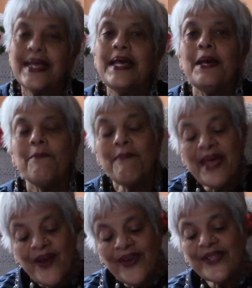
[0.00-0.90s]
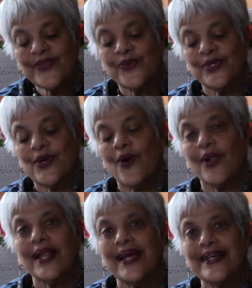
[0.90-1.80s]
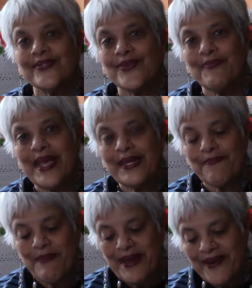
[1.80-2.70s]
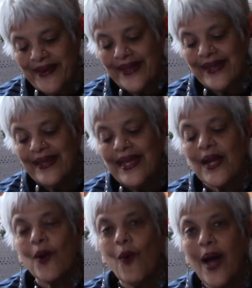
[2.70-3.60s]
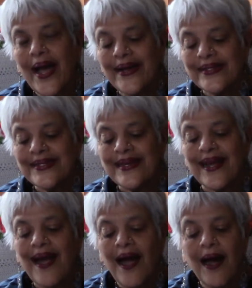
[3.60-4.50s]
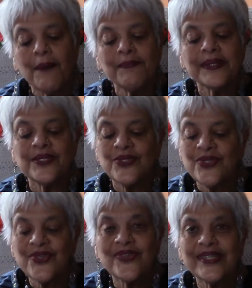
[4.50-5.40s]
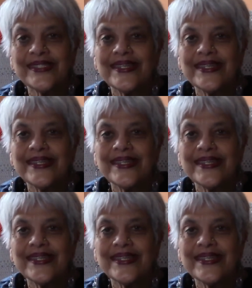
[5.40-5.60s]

Mary, through it all, has remained Mary, quiet, calm, considerate,